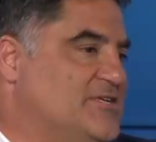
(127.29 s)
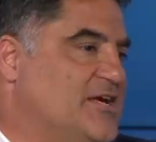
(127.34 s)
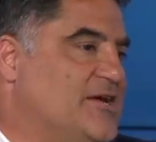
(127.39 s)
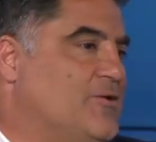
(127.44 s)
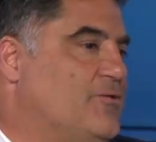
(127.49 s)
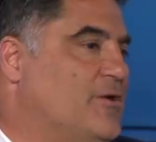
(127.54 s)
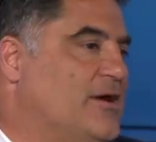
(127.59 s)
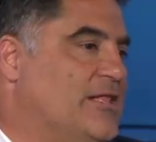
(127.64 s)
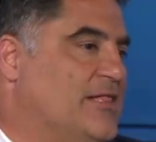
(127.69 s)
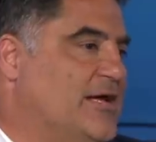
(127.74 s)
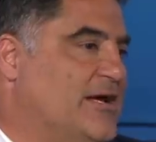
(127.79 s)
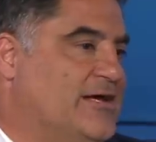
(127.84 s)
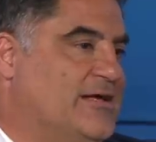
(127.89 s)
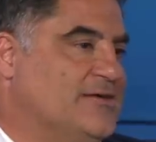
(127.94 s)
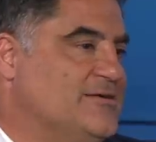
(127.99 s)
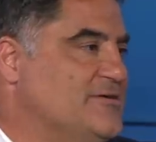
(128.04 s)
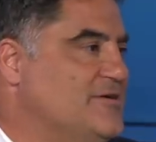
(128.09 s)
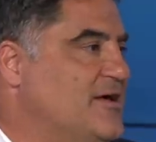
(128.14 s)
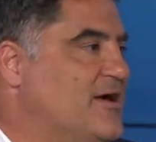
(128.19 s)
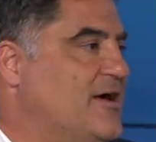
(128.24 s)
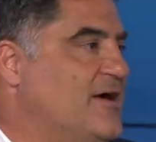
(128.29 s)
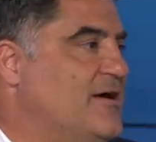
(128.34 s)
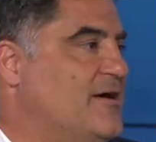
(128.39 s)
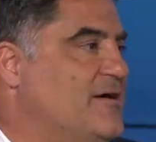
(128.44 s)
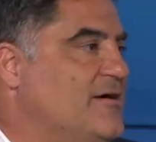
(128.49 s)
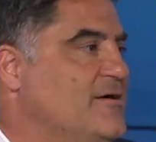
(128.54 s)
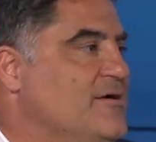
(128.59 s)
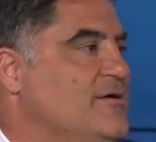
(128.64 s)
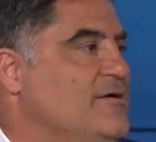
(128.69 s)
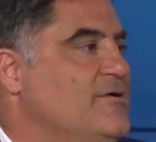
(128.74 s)
away like
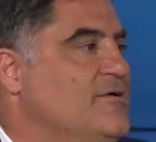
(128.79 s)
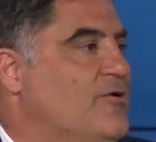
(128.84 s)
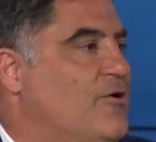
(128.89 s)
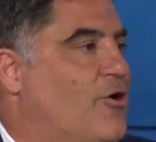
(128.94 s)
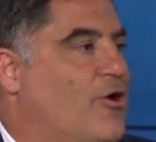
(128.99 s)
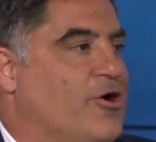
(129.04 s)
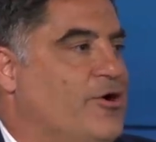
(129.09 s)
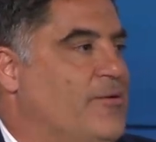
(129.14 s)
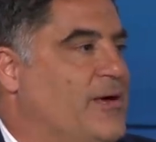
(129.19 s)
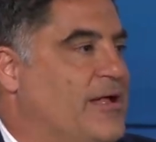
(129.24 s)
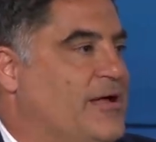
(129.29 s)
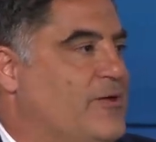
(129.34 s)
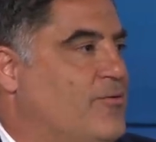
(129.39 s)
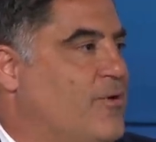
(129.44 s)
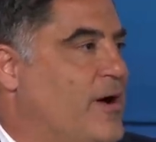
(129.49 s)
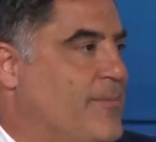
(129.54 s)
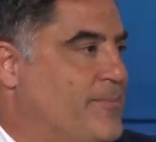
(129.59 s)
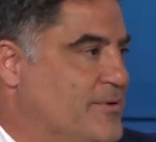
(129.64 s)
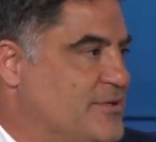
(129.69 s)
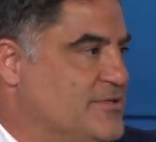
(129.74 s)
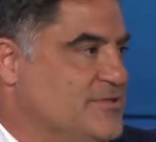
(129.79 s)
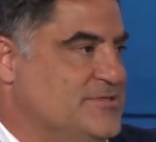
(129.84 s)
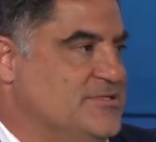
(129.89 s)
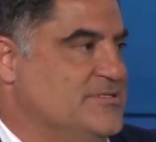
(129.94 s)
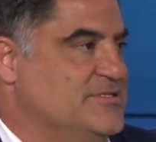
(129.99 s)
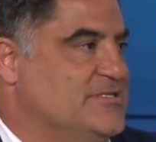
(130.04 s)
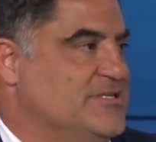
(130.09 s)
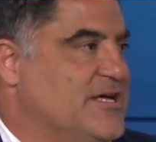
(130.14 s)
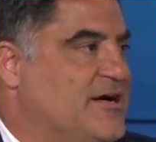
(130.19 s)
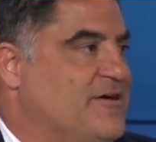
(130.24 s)
uh, automatic weapons and
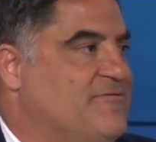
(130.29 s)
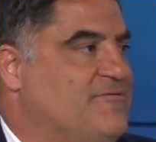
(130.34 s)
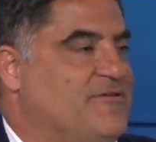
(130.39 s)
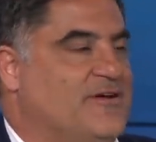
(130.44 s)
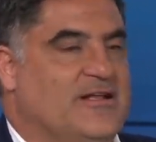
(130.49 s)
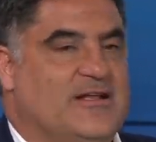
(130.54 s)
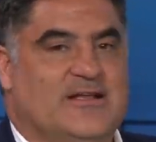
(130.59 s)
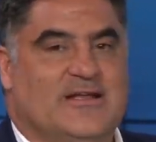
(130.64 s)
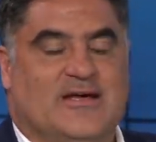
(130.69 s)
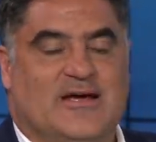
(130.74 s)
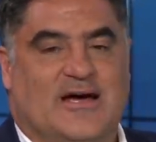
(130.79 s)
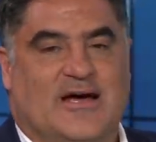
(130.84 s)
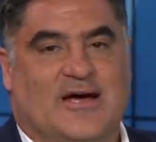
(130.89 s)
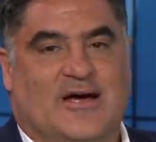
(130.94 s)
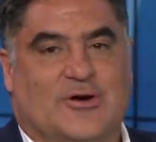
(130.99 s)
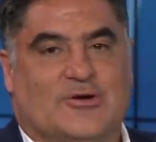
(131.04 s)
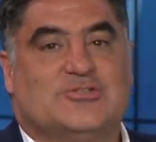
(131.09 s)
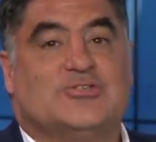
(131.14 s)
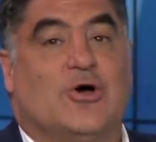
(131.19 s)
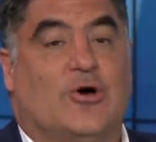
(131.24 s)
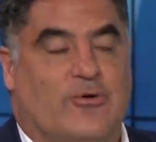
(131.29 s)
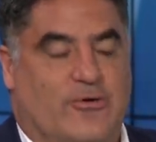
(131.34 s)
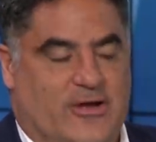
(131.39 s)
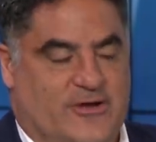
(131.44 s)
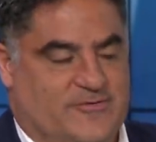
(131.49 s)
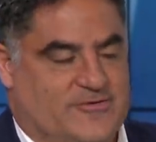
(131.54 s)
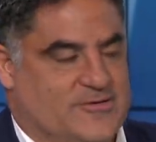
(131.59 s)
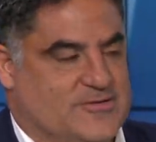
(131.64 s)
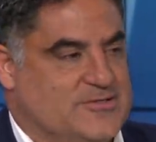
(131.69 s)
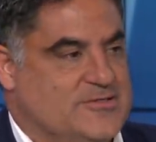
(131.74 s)
stuff and uh, assault
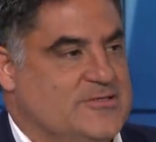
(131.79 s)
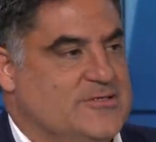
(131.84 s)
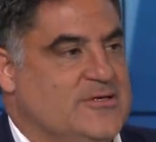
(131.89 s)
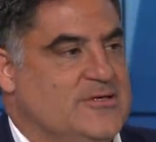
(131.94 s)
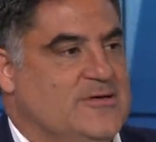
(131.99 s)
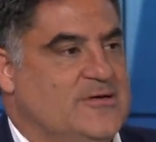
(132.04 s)
rifles.